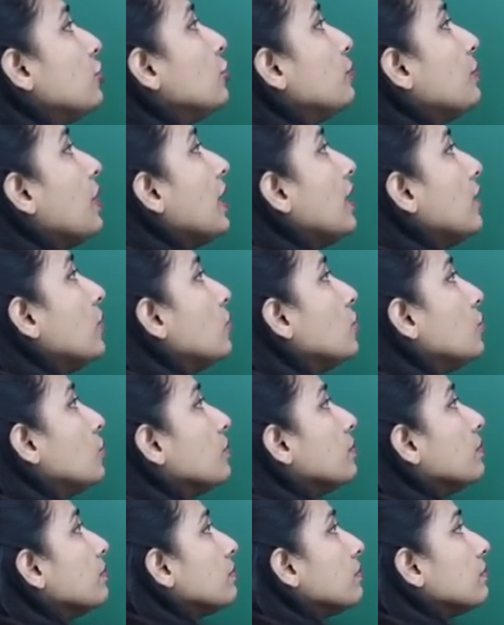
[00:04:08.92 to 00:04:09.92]
to power 2,
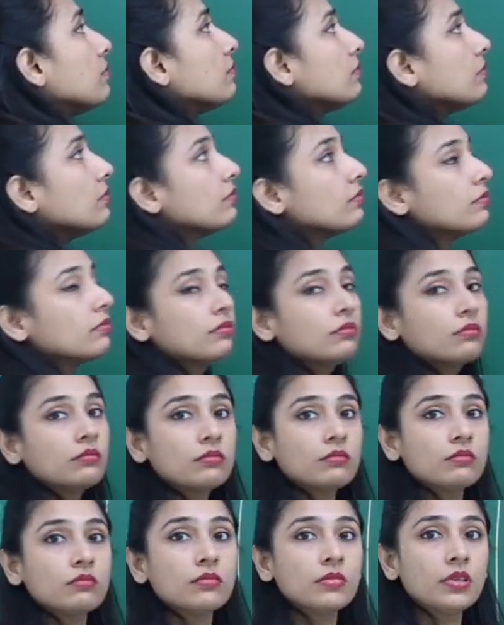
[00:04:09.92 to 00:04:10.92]

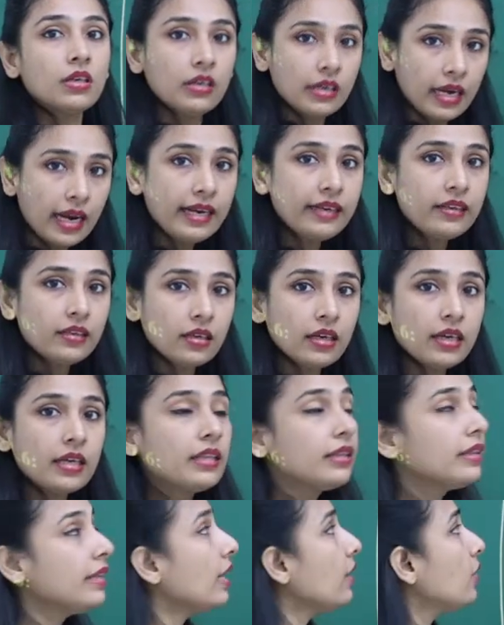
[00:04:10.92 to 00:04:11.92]
right?
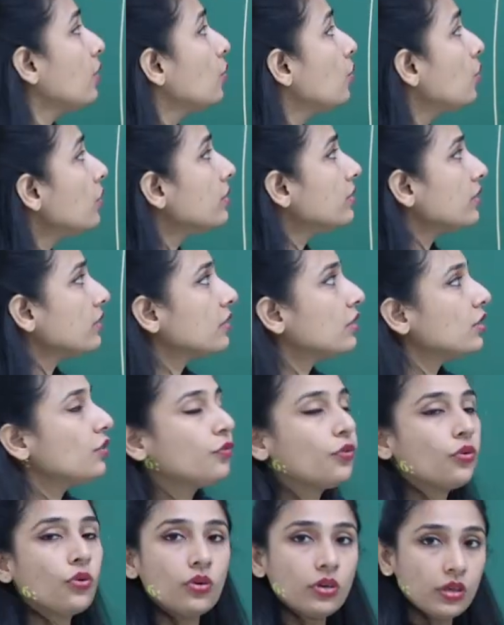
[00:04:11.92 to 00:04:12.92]
That root
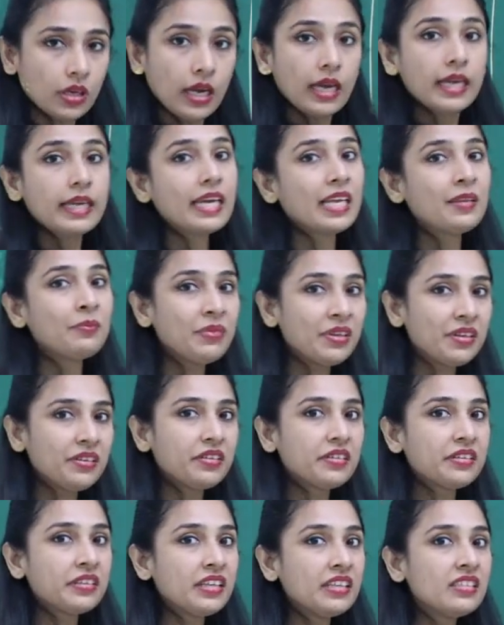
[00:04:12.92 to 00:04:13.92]
64 can be
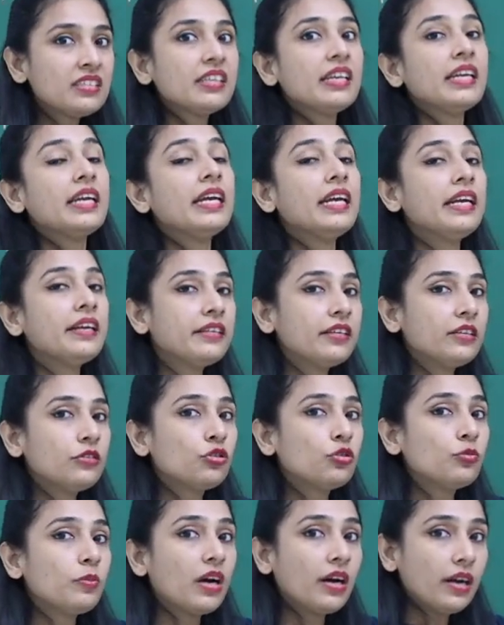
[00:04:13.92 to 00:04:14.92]
written as 8 raised
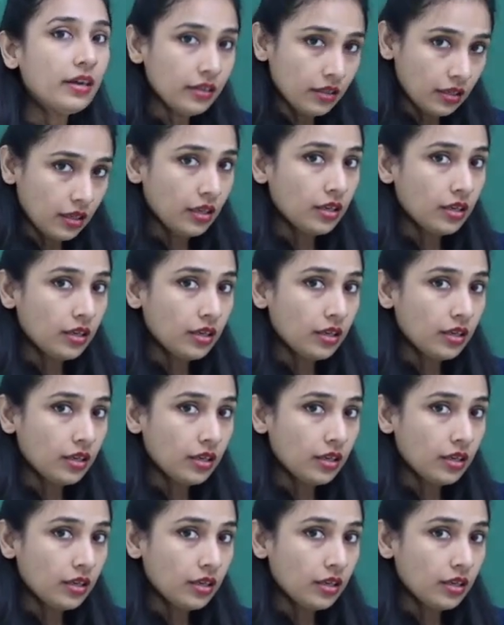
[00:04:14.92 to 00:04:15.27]
to power